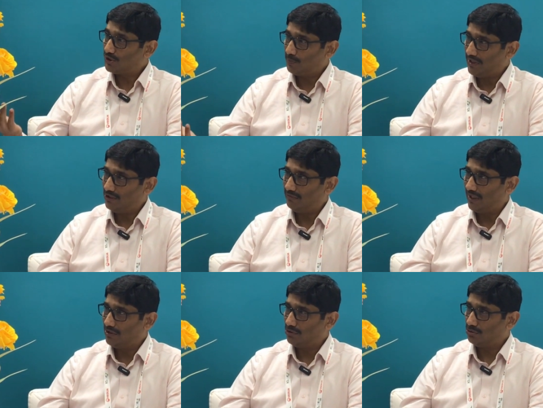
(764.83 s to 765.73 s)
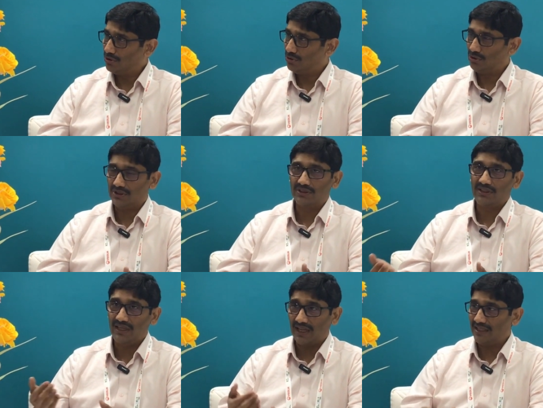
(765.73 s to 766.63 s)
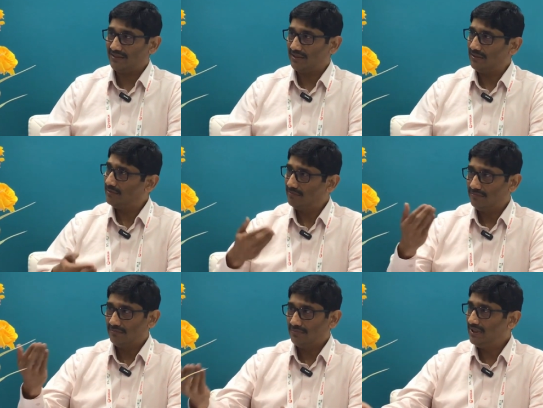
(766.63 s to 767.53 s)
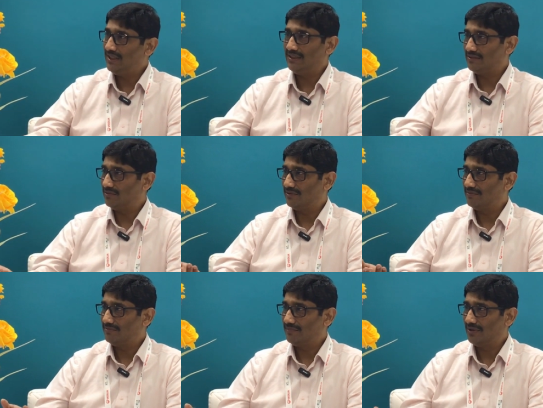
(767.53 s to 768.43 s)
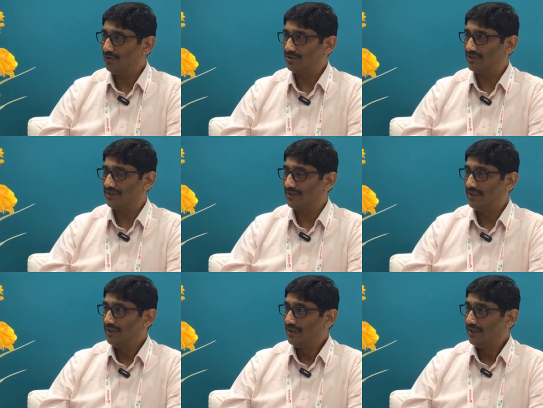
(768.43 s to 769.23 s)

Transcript: explain your value to the owner, he likes it, he deals it, closes it.